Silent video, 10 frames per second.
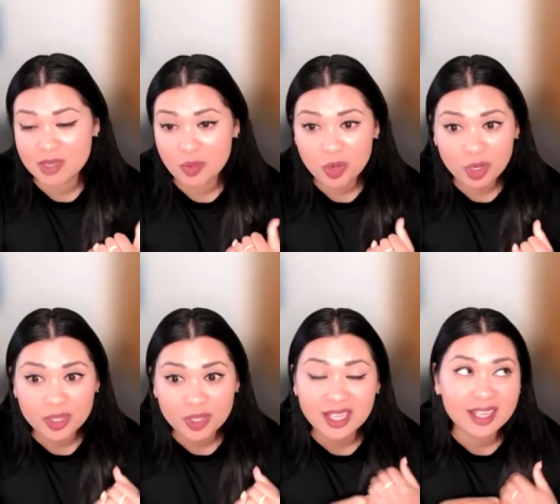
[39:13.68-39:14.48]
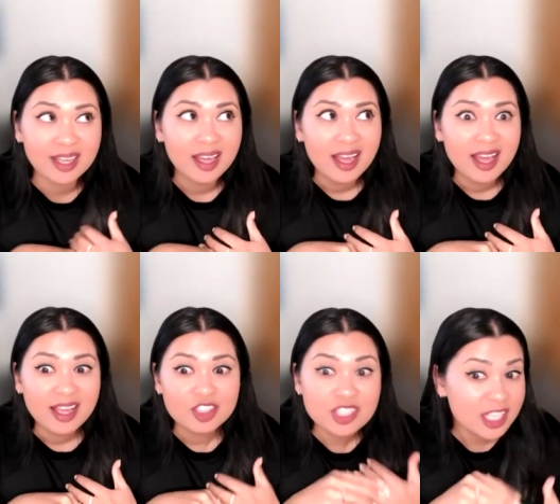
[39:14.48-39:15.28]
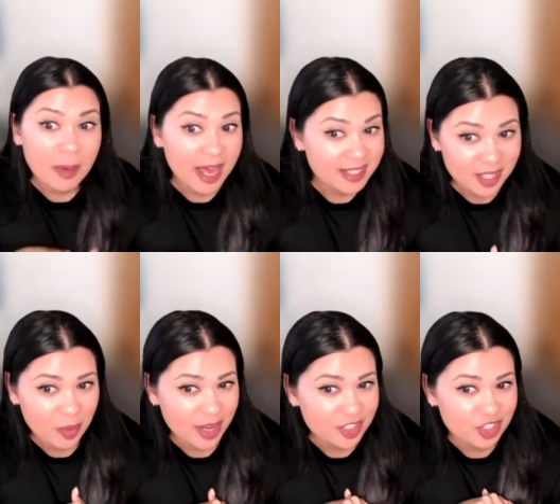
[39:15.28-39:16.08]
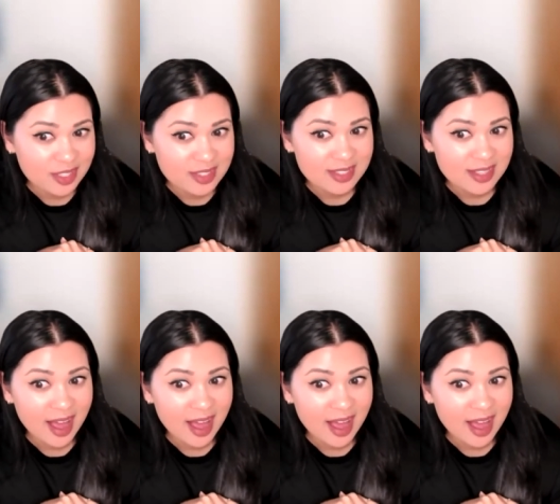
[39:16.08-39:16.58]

I work with, like, just keep asking questions.